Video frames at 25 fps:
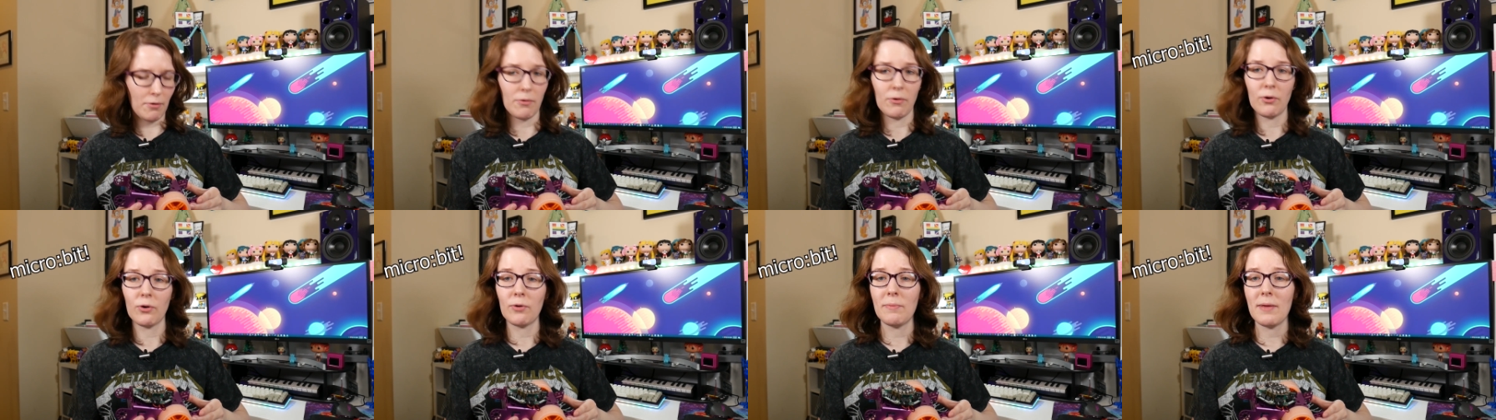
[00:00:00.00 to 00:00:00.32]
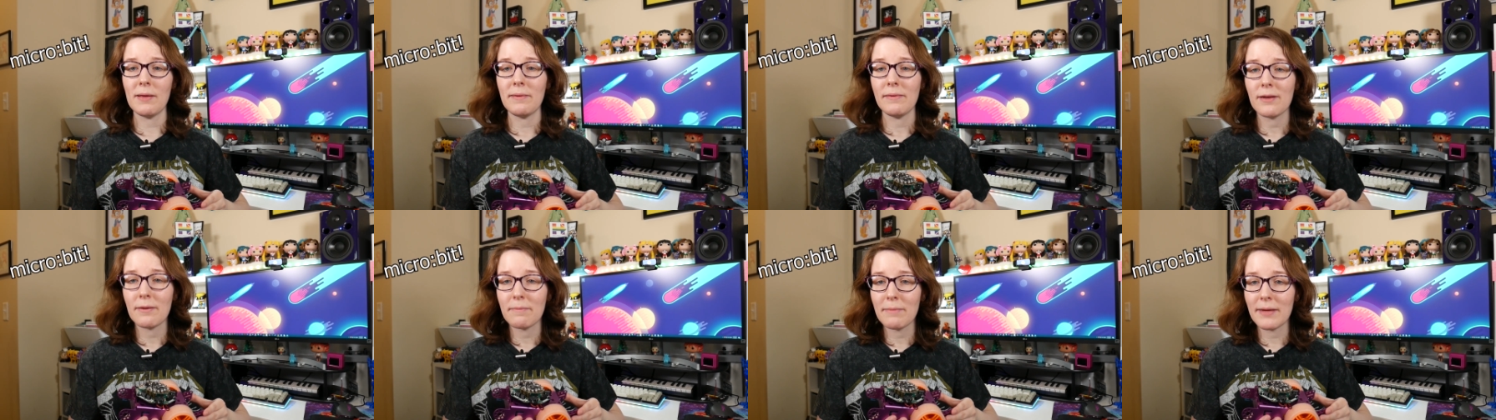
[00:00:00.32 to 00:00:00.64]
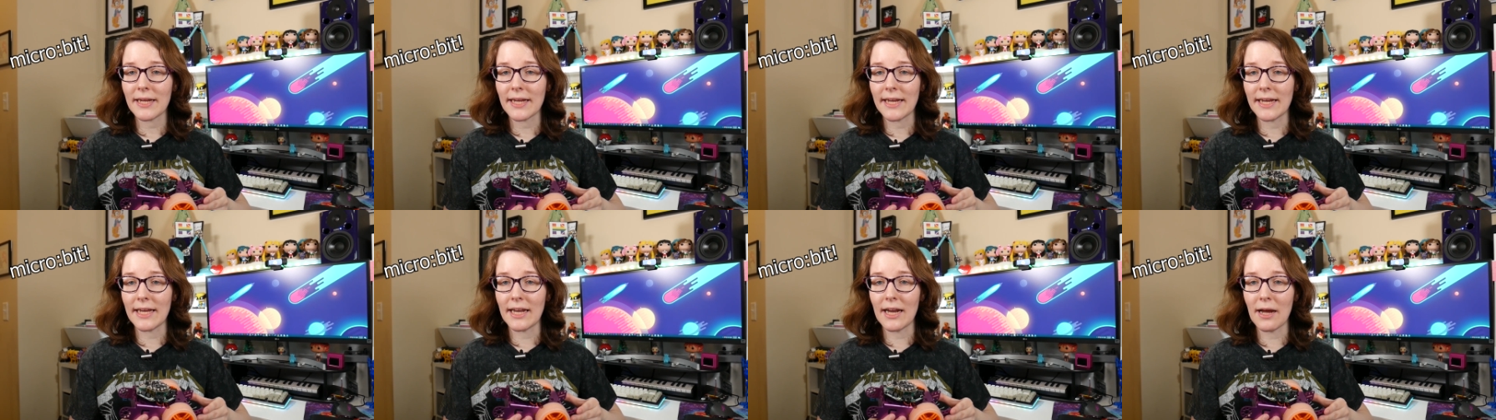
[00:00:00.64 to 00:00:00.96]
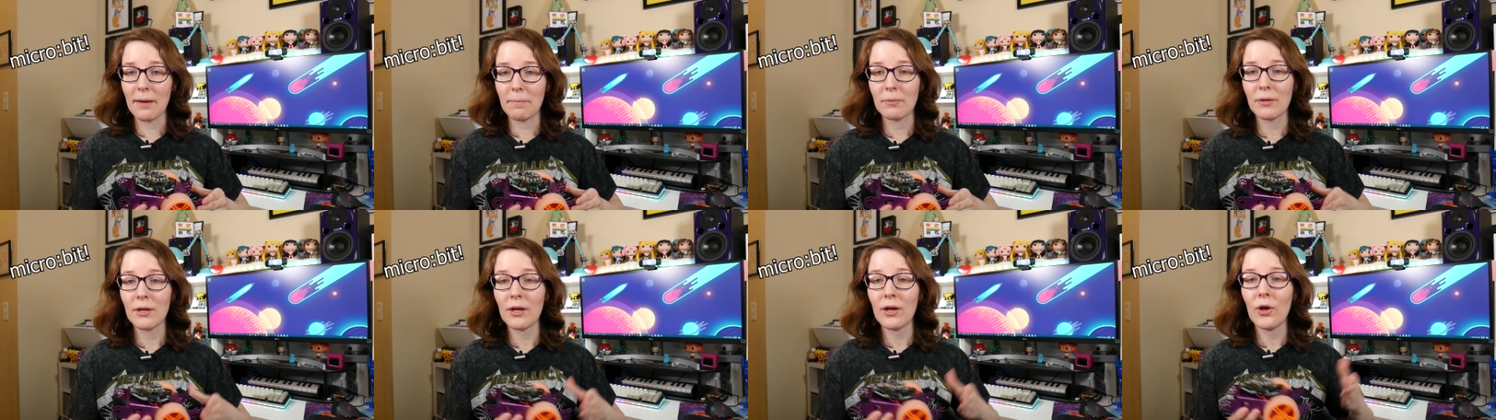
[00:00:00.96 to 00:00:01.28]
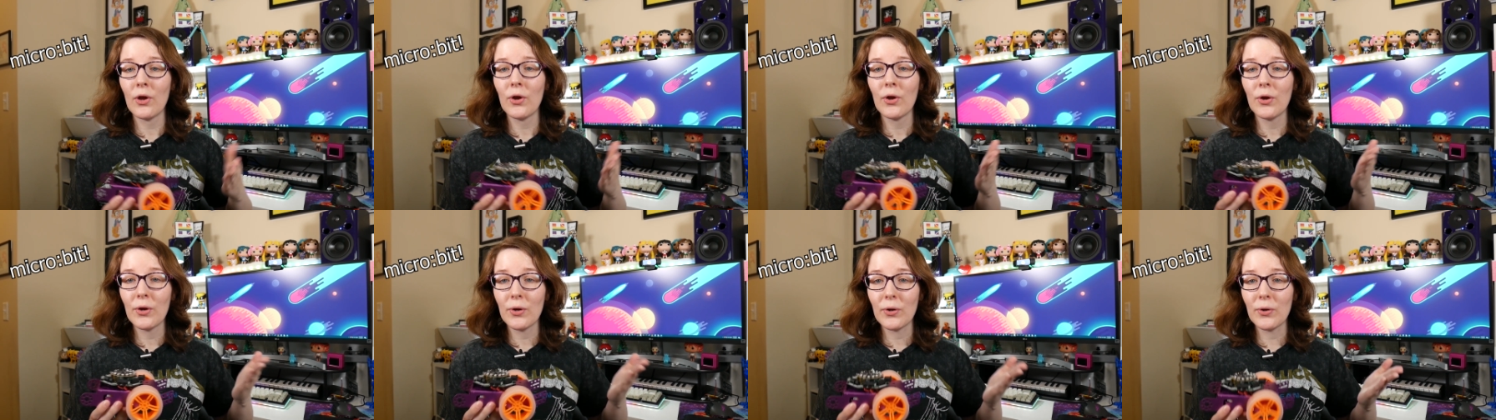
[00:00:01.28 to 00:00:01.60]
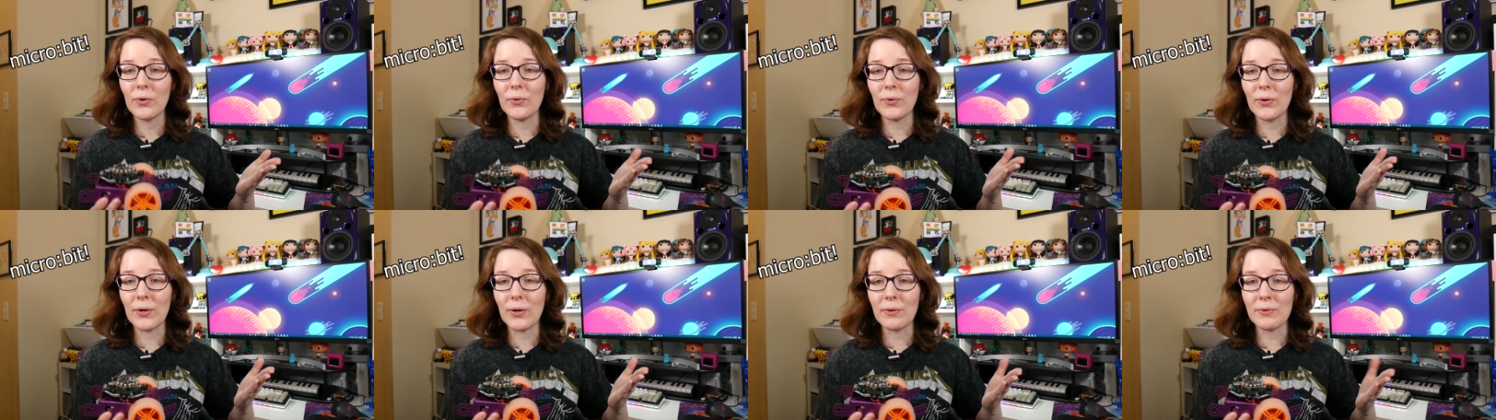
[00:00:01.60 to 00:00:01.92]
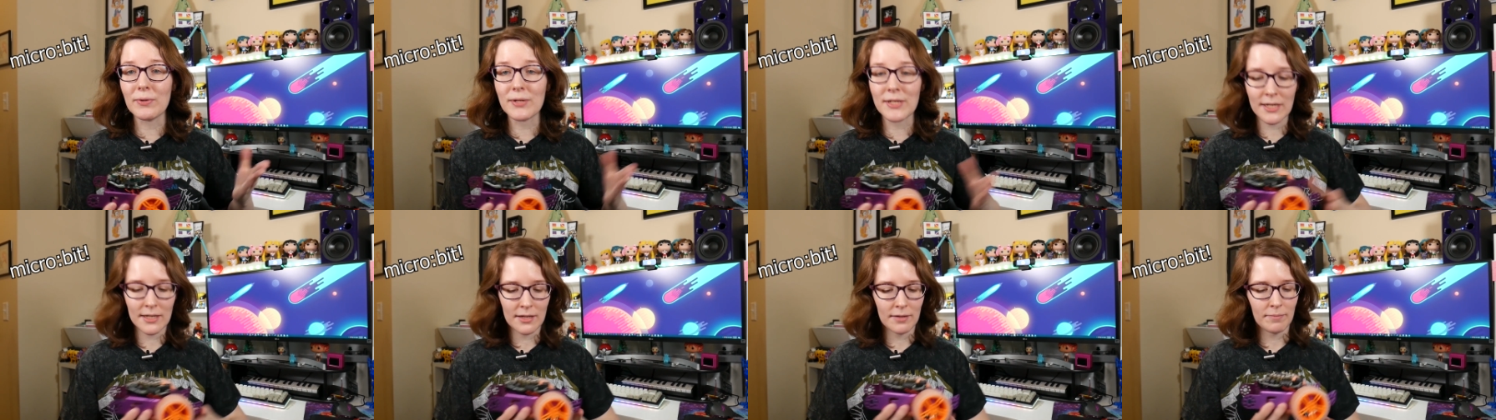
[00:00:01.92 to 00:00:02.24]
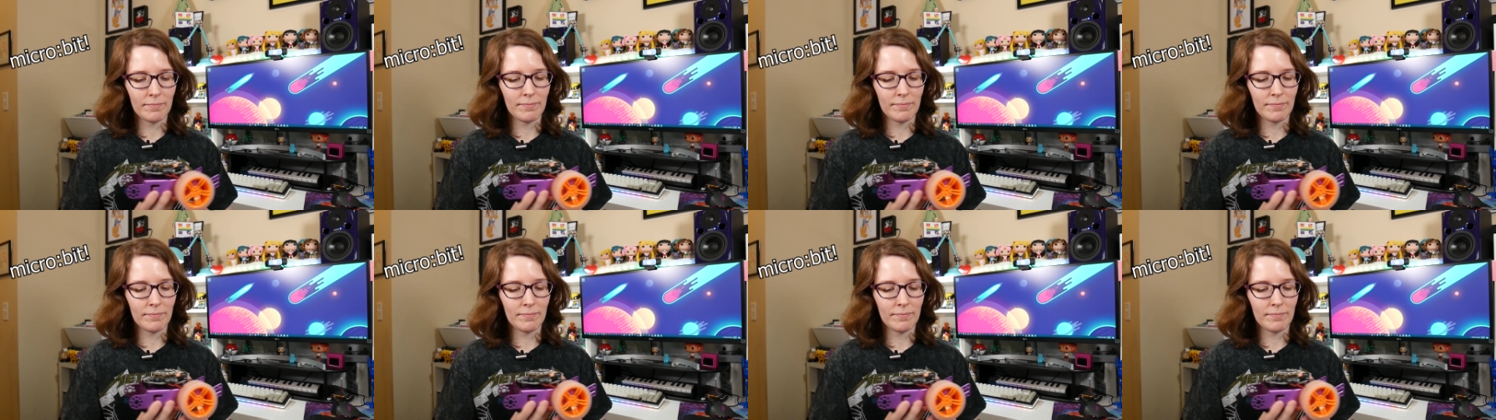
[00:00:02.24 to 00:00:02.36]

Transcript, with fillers: or maybe I'm making it up. Who knows?